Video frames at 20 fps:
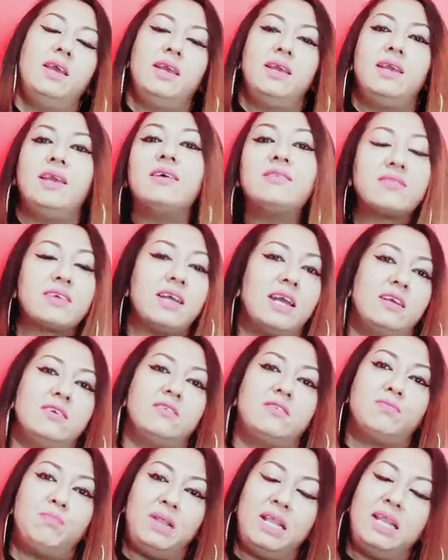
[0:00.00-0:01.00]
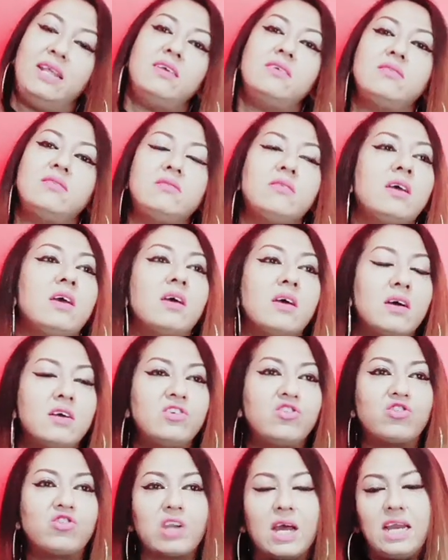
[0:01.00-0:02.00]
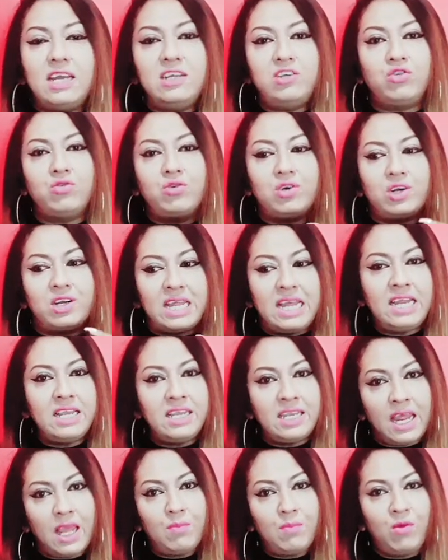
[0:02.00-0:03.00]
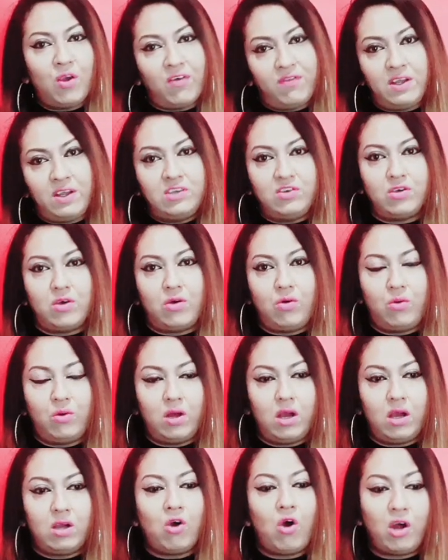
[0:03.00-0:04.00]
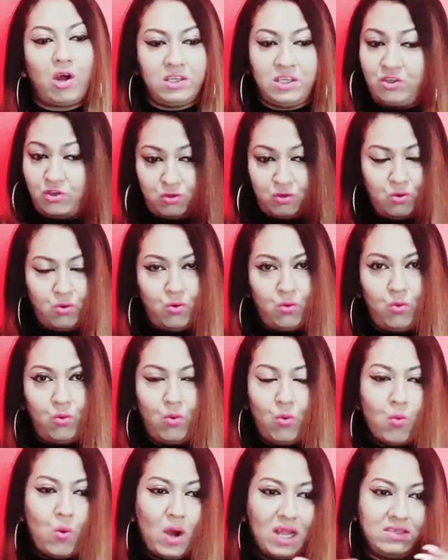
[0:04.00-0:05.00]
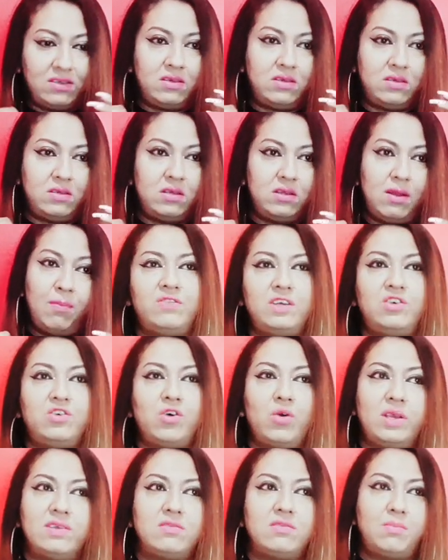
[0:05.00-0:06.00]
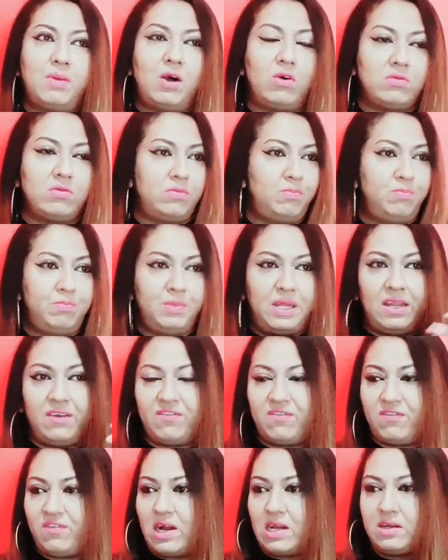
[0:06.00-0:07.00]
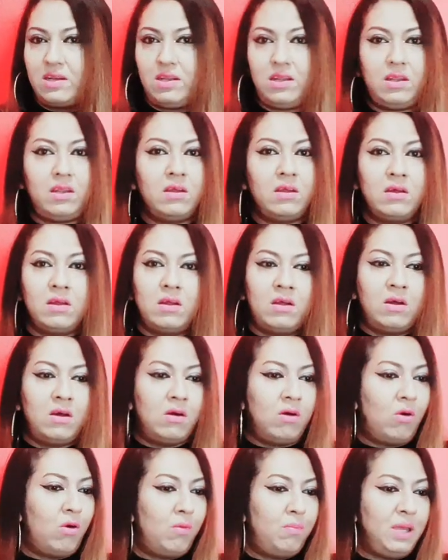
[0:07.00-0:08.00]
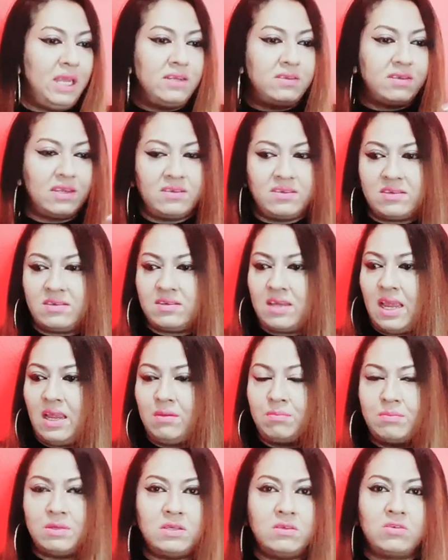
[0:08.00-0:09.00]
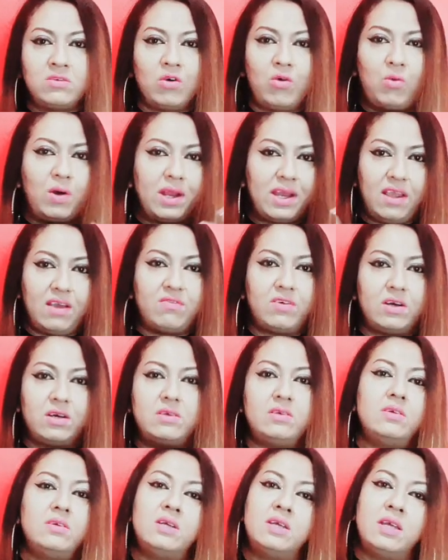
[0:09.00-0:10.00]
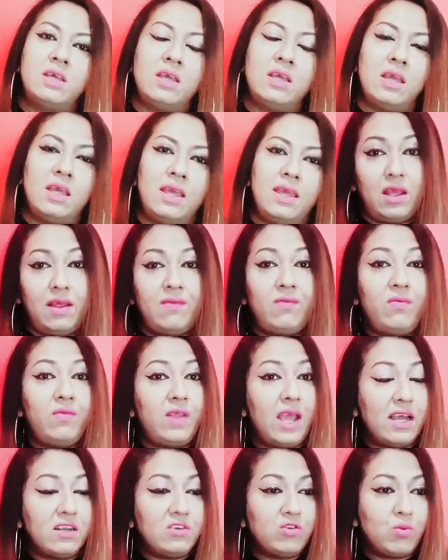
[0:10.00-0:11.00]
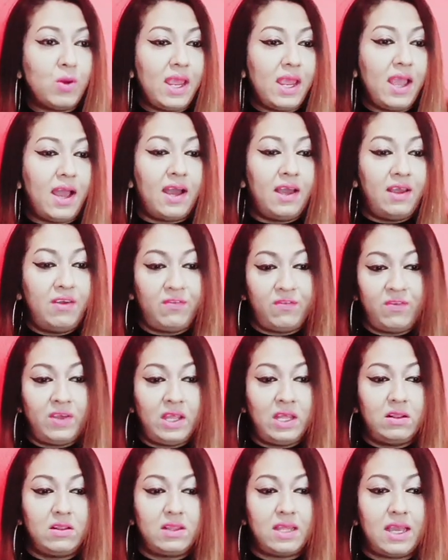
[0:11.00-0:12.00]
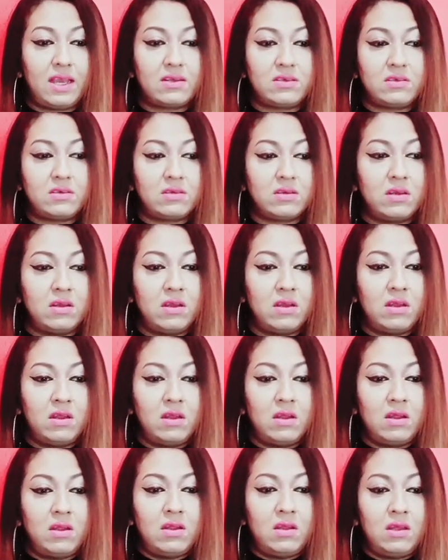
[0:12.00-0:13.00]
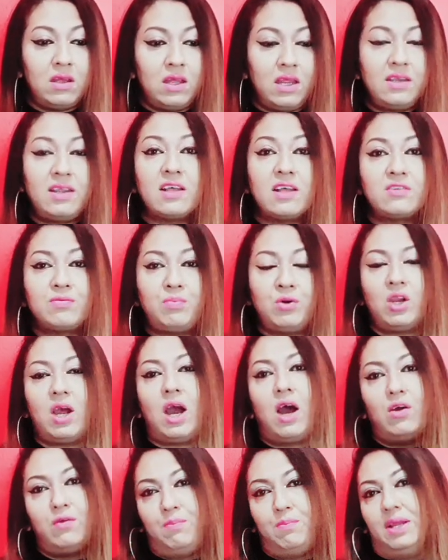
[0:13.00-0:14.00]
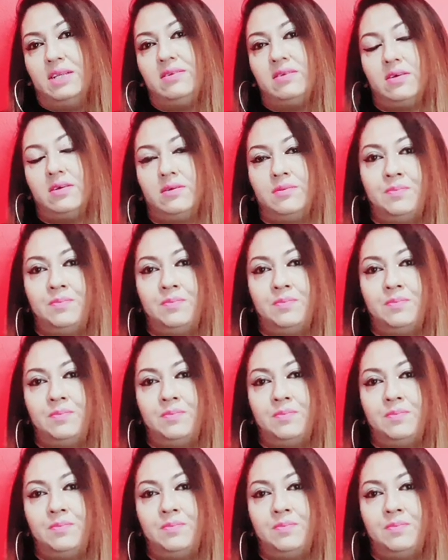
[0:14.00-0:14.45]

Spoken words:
Yes, guys, please try to rename your video according to what the video is about, be it funny or be it entertainment or whatever. In that way, I feel that it gets put out better.